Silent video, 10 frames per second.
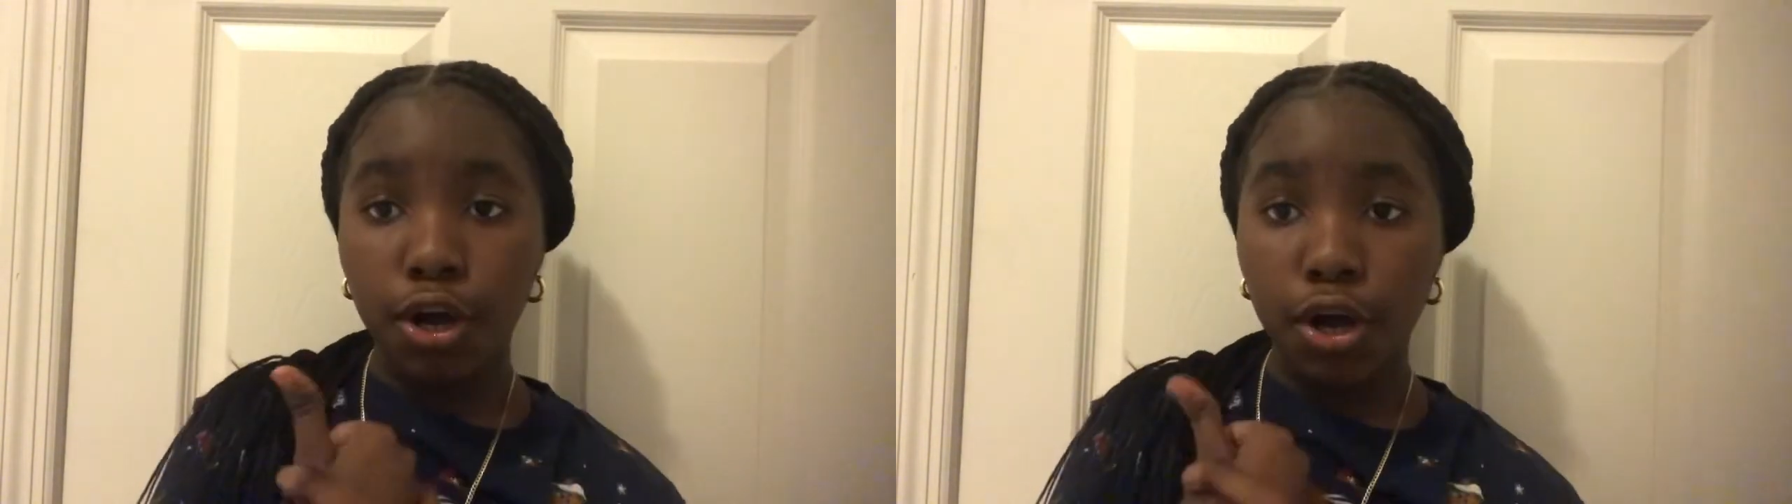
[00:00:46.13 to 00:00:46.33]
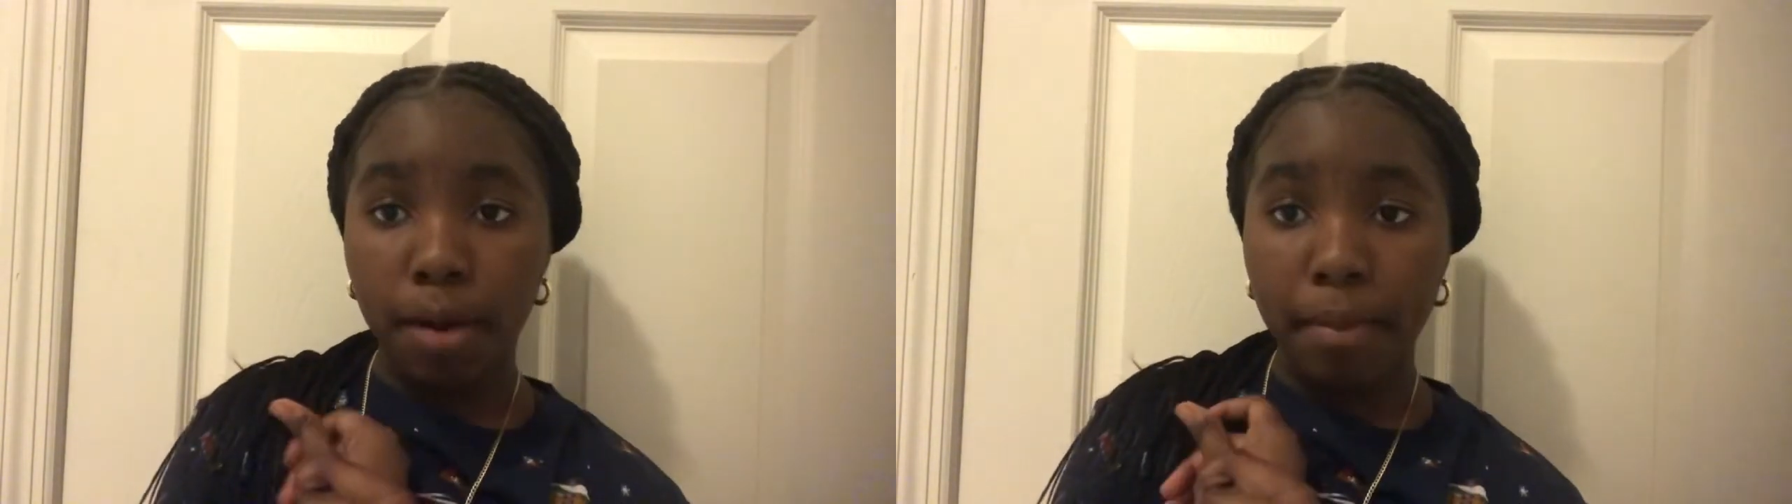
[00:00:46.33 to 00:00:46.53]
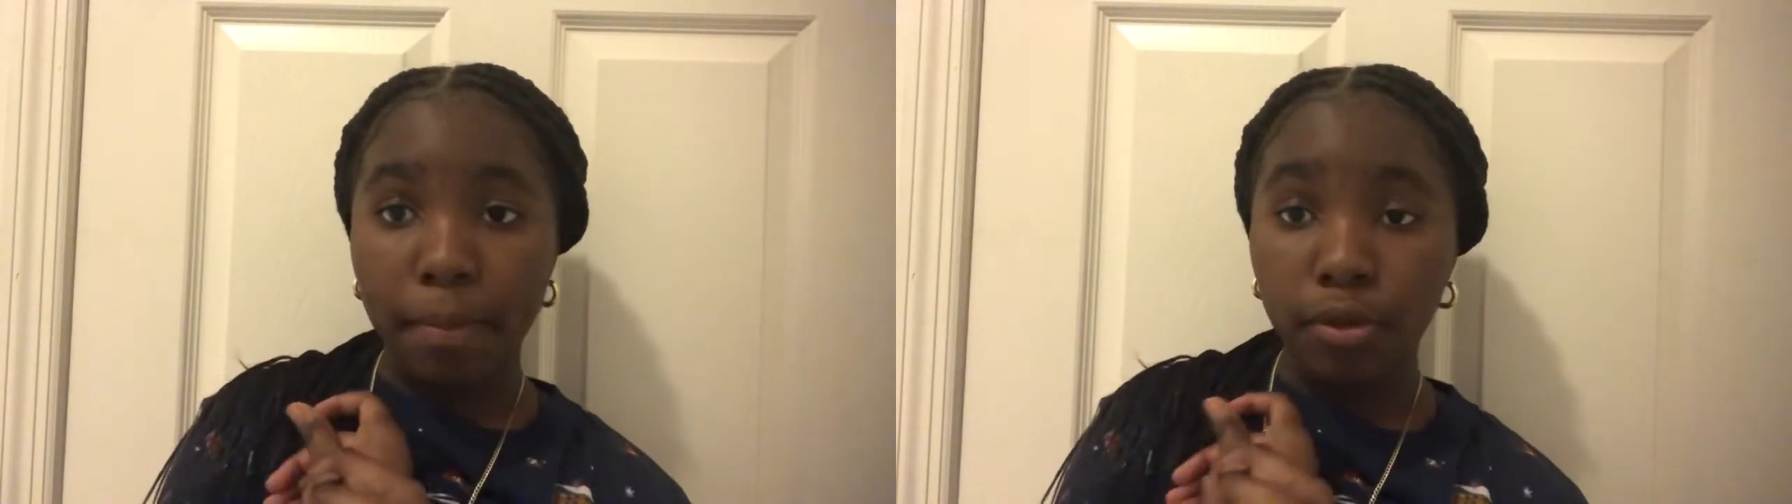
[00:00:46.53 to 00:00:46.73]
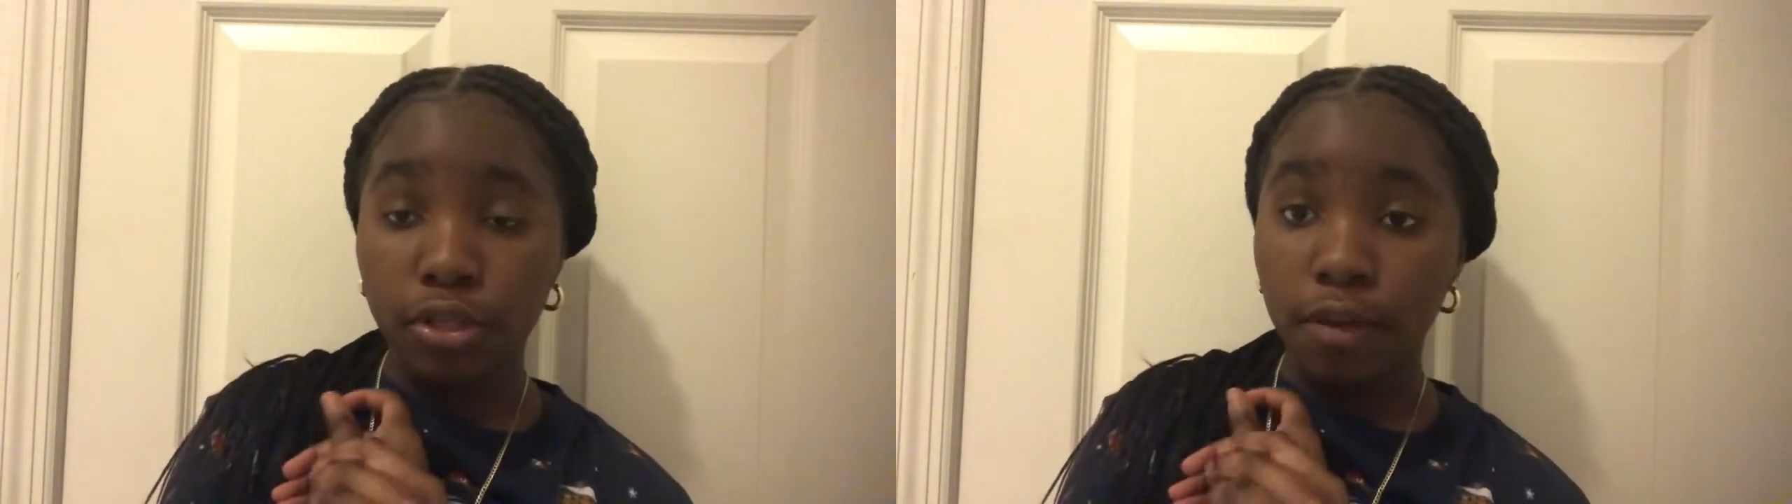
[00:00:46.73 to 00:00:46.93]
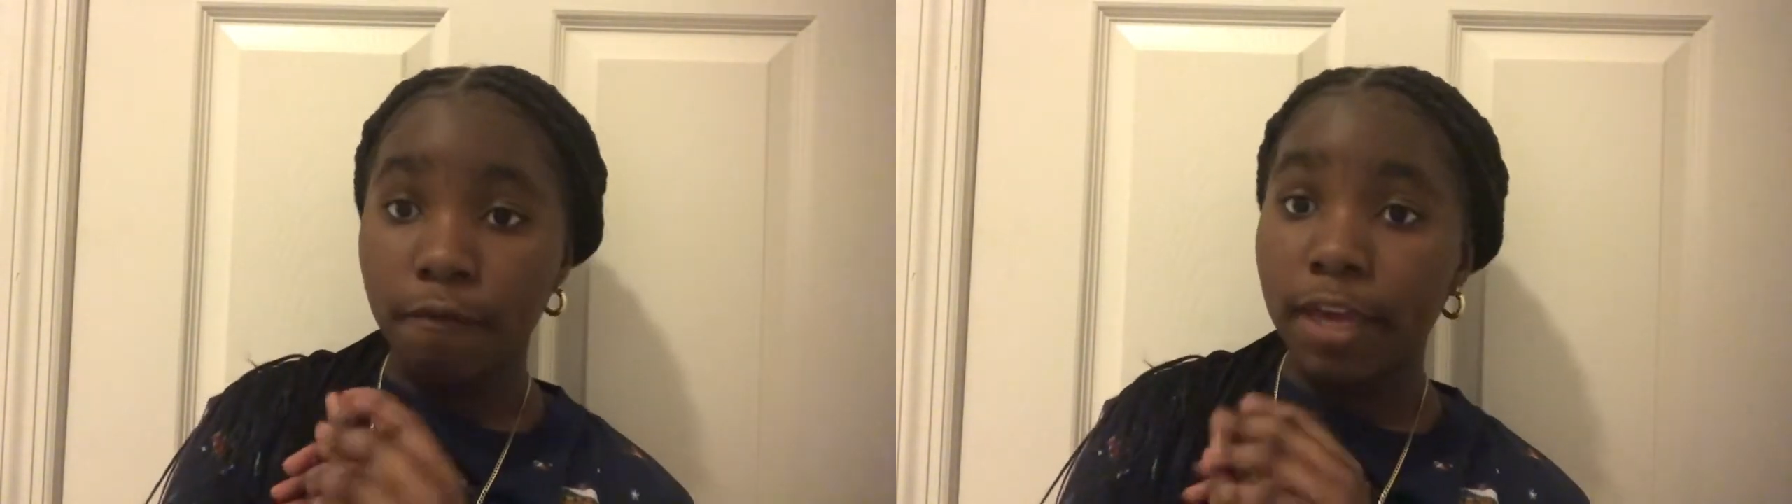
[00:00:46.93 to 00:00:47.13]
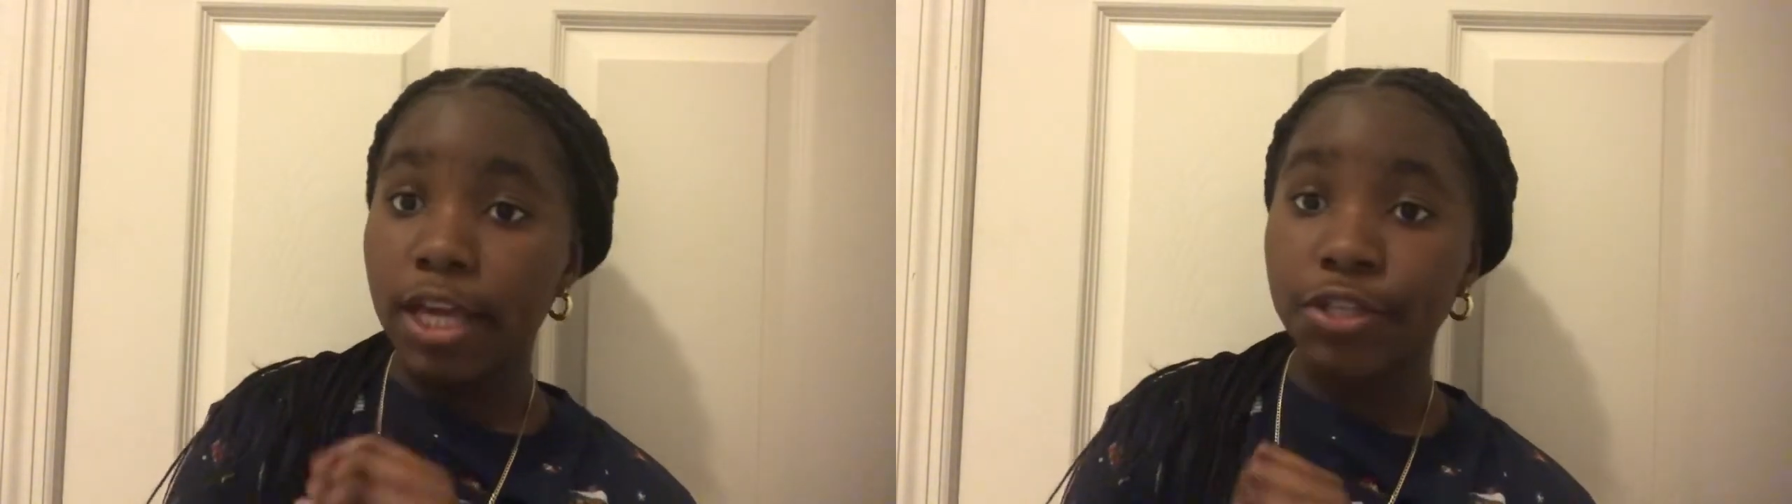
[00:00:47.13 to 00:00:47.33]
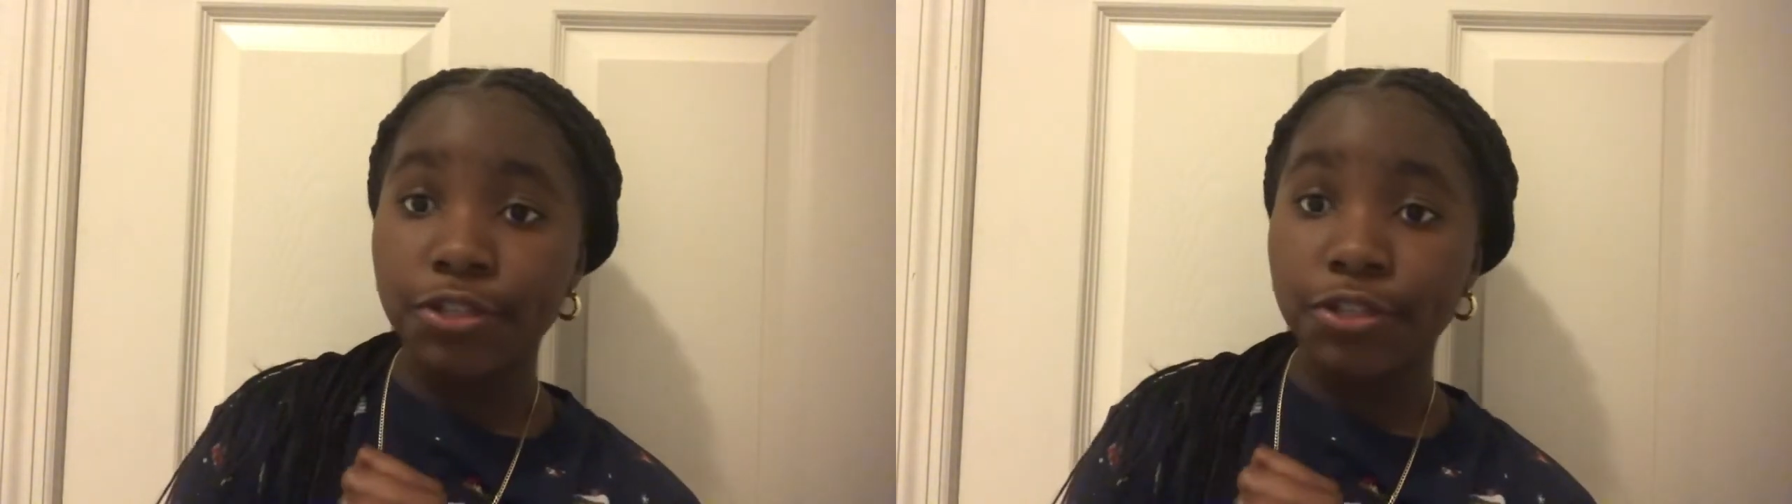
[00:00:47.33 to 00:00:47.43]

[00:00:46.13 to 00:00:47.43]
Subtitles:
on my post notifications,